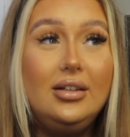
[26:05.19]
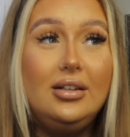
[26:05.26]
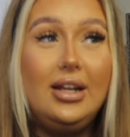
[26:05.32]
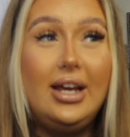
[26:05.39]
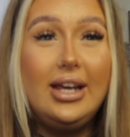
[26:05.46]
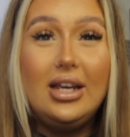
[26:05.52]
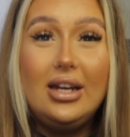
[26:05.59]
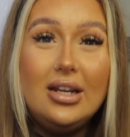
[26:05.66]

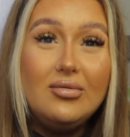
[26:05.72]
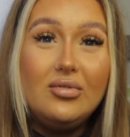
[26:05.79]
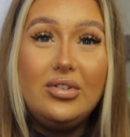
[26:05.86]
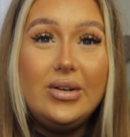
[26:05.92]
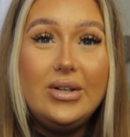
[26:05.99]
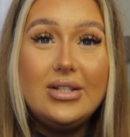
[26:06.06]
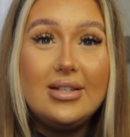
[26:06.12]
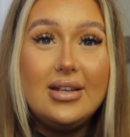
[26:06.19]
Like an
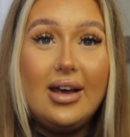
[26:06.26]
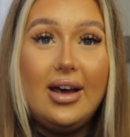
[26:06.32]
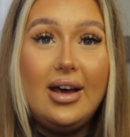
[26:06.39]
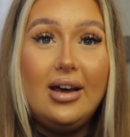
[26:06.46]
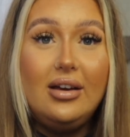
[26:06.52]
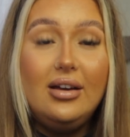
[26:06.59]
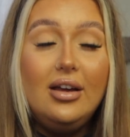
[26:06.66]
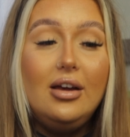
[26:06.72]

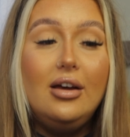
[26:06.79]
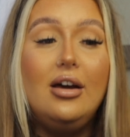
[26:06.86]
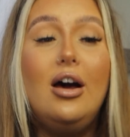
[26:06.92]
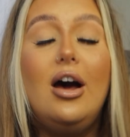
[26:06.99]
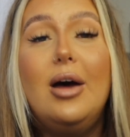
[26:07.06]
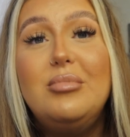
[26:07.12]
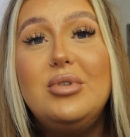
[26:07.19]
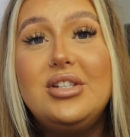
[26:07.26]
influencer.
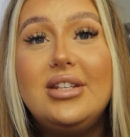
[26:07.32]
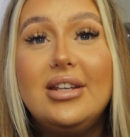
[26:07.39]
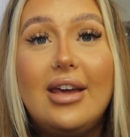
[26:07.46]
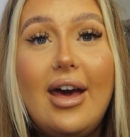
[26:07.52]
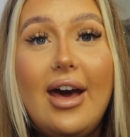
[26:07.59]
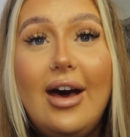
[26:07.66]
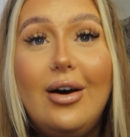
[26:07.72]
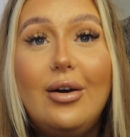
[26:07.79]
I'm just a
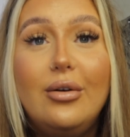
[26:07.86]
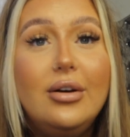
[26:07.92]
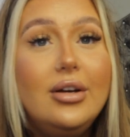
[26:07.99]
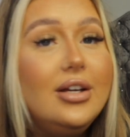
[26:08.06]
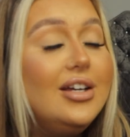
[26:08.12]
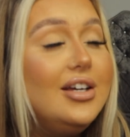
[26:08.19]
girl